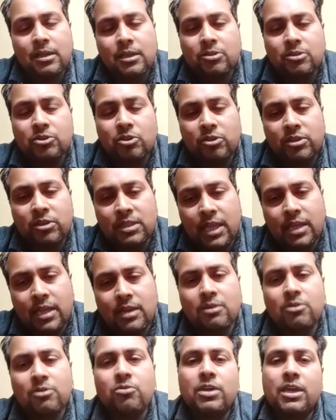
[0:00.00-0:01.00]
So then
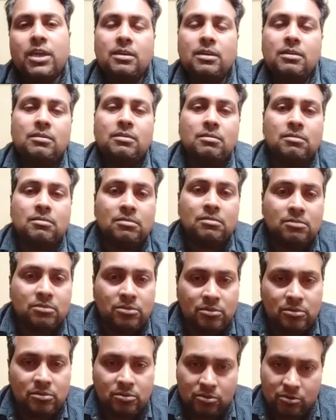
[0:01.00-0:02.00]

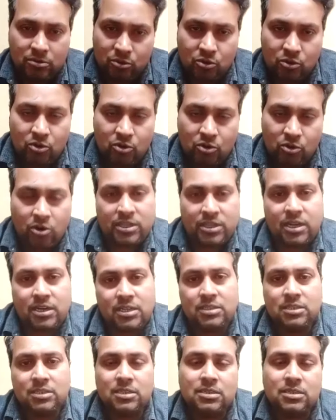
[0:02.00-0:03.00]
you know that this
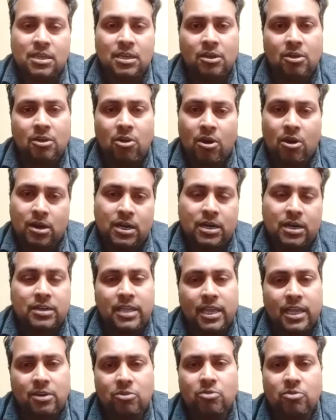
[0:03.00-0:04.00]
is a hot lead.
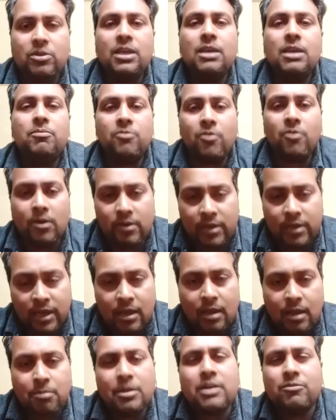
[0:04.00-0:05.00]
Then you keep following
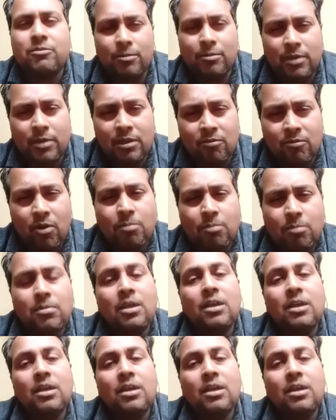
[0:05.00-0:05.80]
up. It will be a warm.